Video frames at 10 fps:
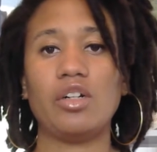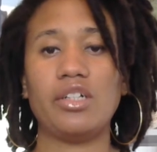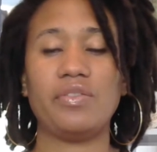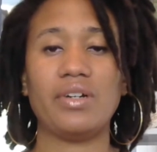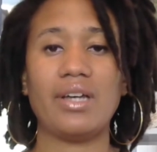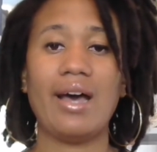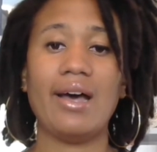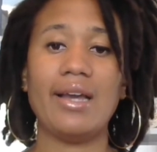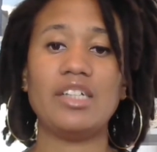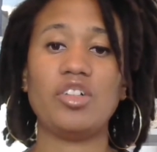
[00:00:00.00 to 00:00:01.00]
different
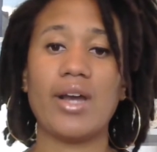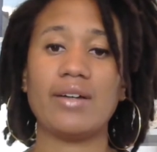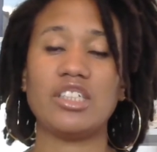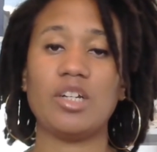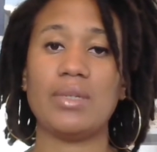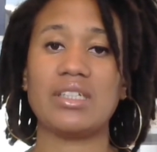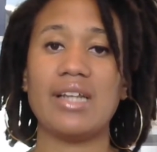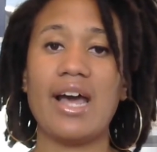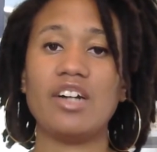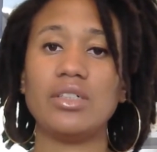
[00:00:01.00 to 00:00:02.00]
kinds. You have some that's
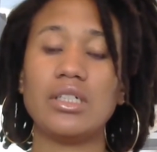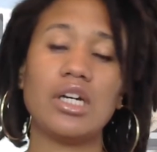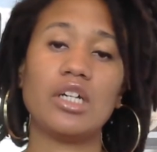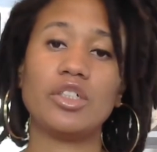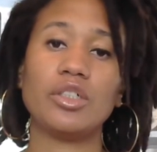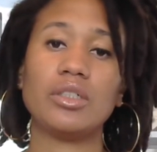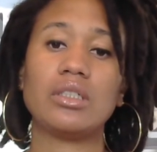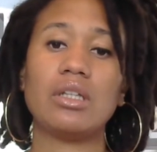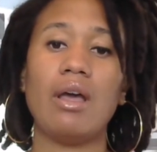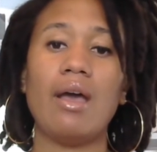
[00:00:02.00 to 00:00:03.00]
lighter than
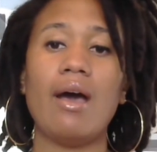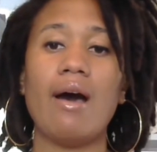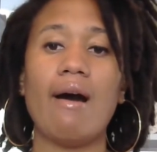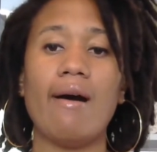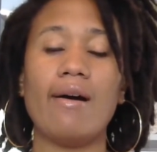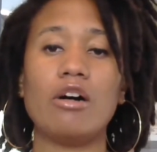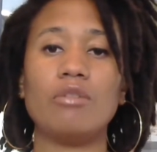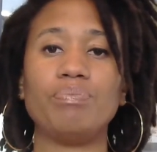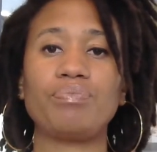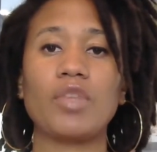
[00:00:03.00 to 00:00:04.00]
others.
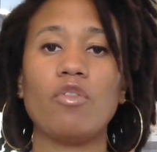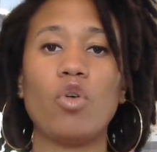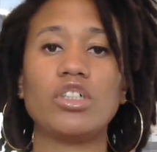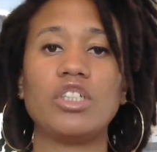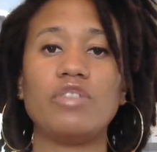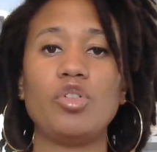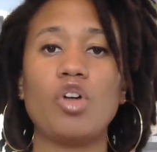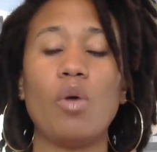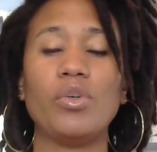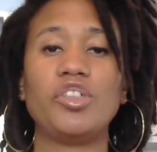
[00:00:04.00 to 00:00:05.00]
Of course, if you
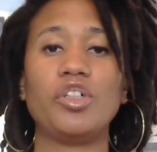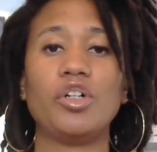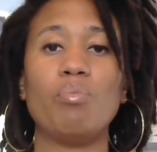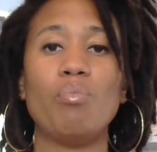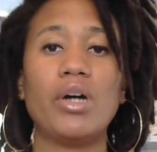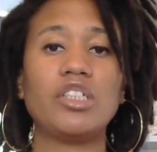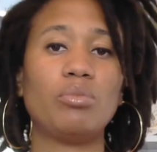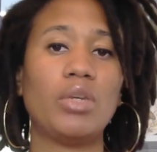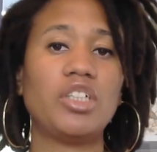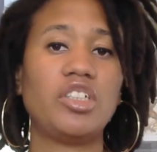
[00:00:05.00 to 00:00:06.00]
go with your much
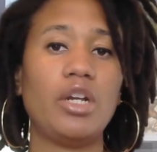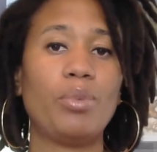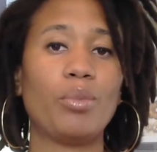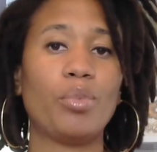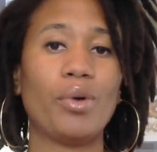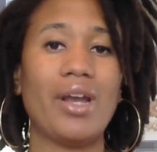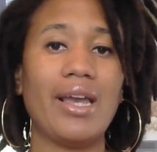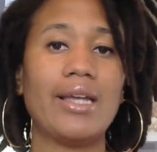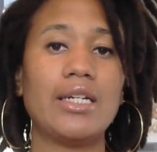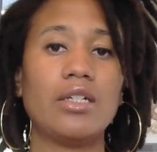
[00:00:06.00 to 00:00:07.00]
cheaper
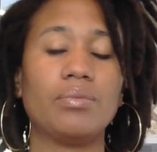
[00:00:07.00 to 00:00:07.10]
brand,